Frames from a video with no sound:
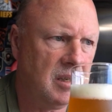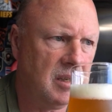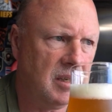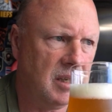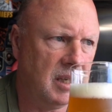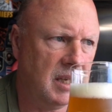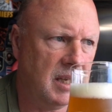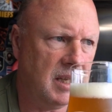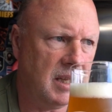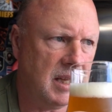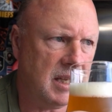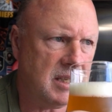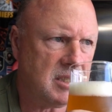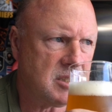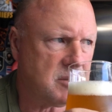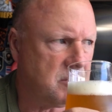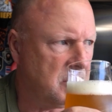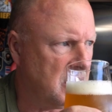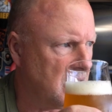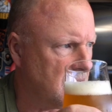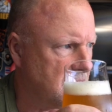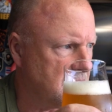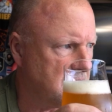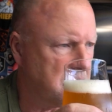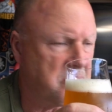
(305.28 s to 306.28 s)
Yeah, that
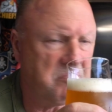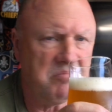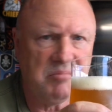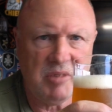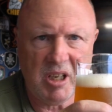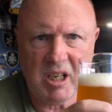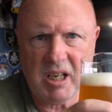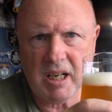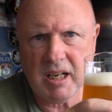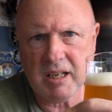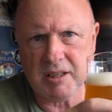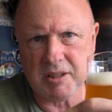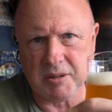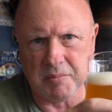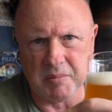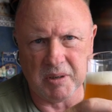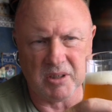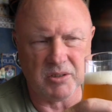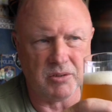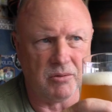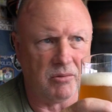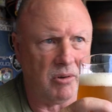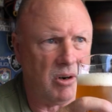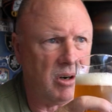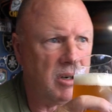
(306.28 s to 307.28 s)
smells
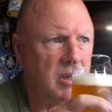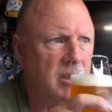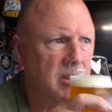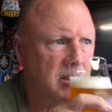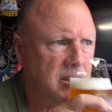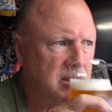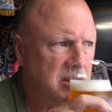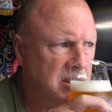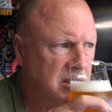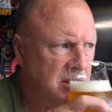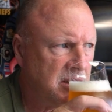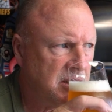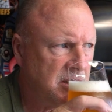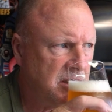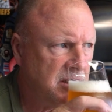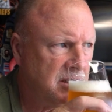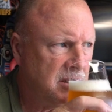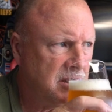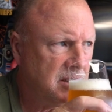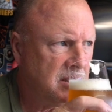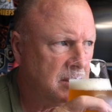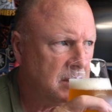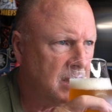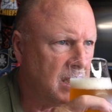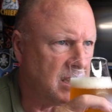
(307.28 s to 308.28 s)
alright.
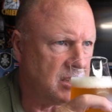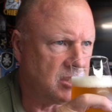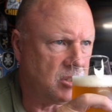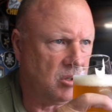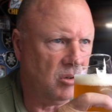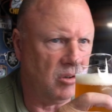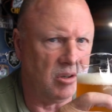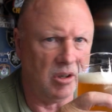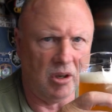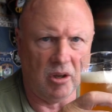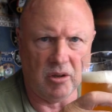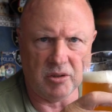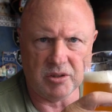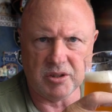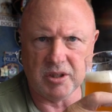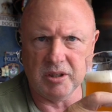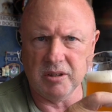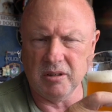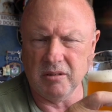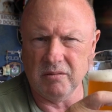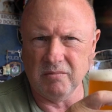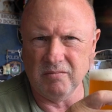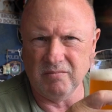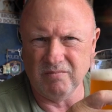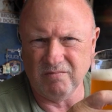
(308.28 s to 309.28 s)
It's got lots
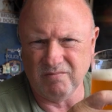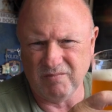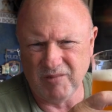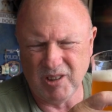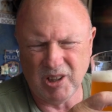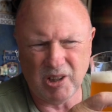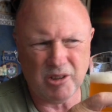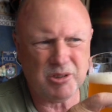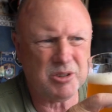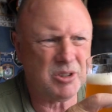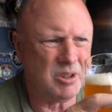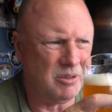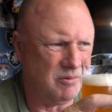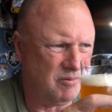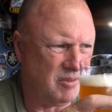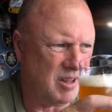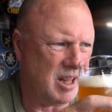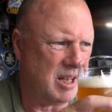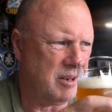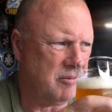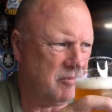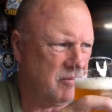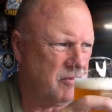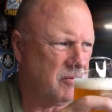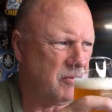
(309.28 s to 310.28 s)
and lots of
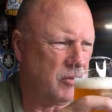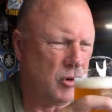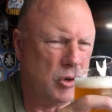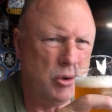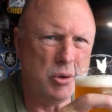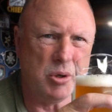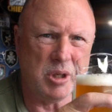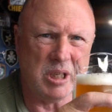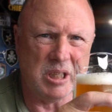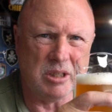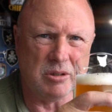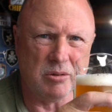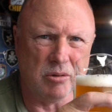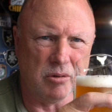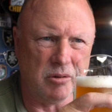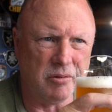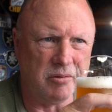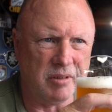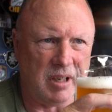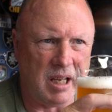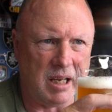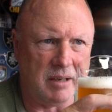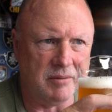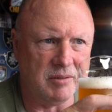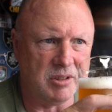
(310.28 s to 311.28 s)
that fruity sort of
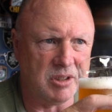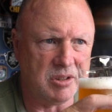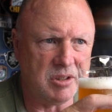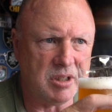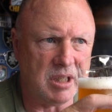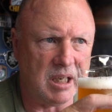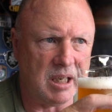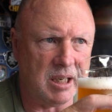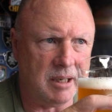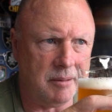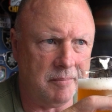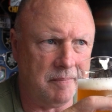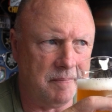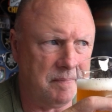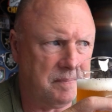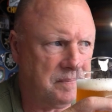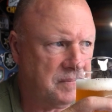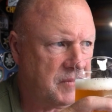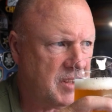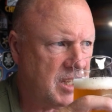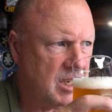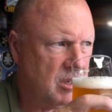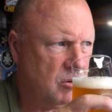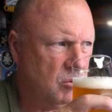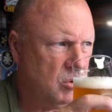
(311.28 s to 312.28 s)
flavours.
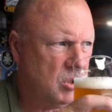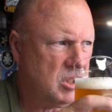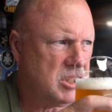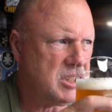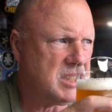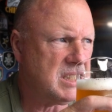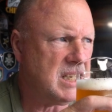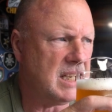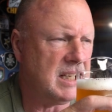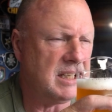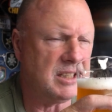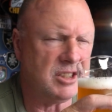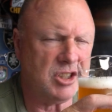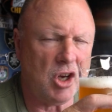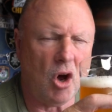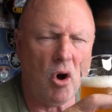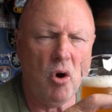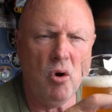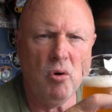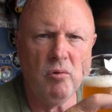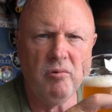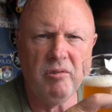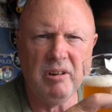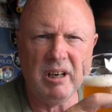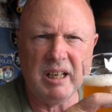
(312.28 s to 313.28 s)
Wouldn't say it's
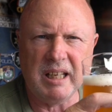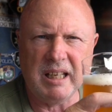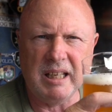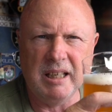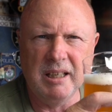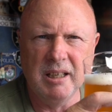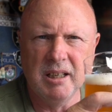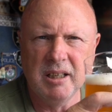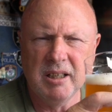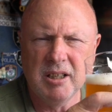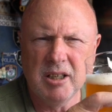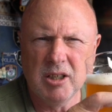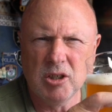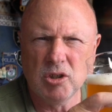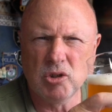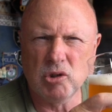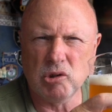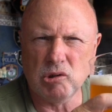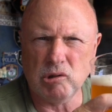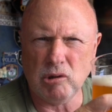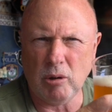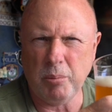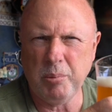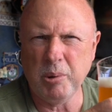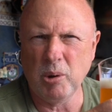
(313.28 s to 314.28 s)
overly
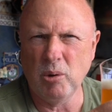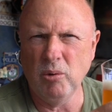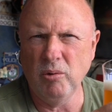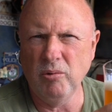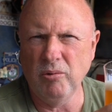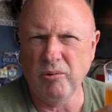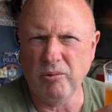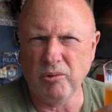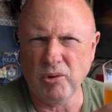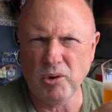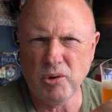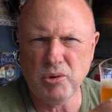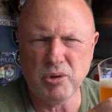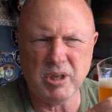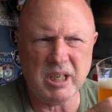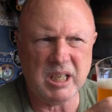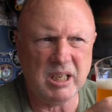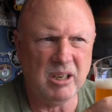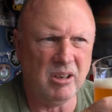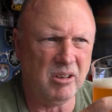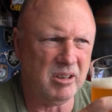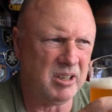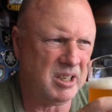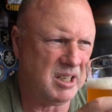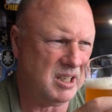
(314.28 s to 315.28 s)
tropical fruity
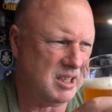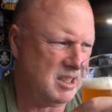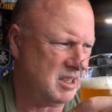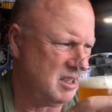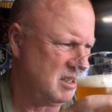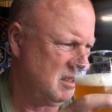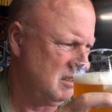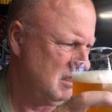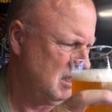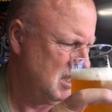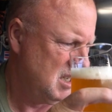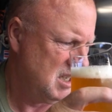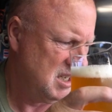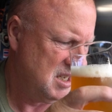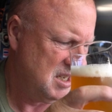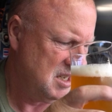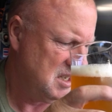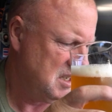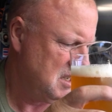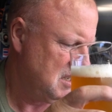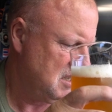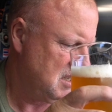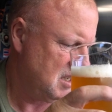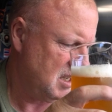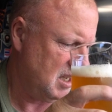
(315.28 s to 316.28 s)
like a,
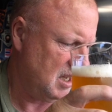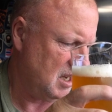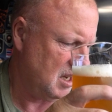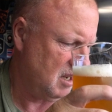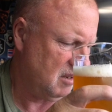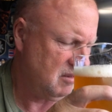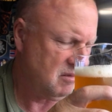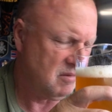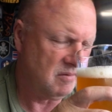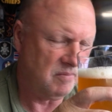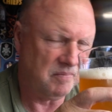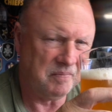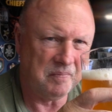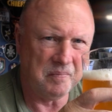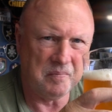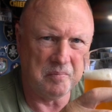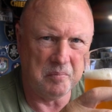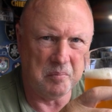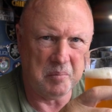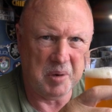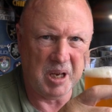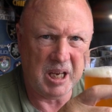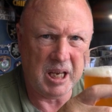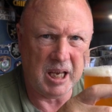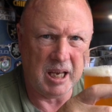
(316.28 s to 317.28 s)
you know,
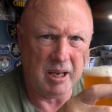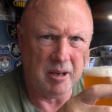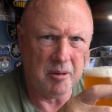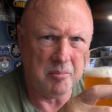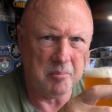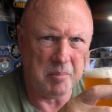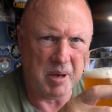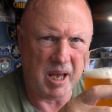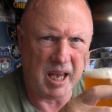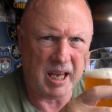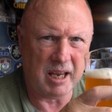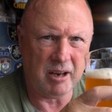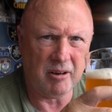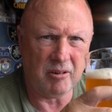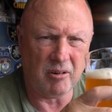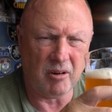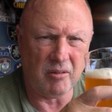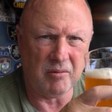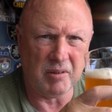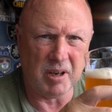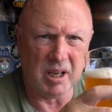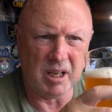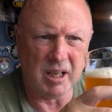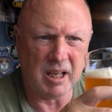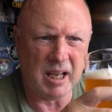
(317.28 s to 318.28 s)
big banger
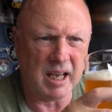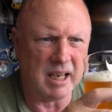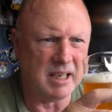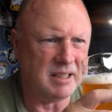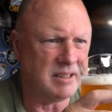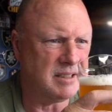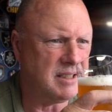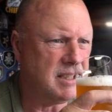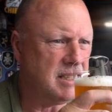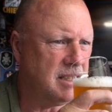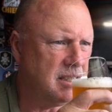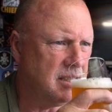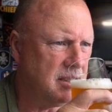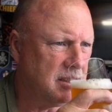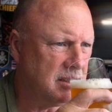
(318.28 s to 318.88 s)
of a hazy,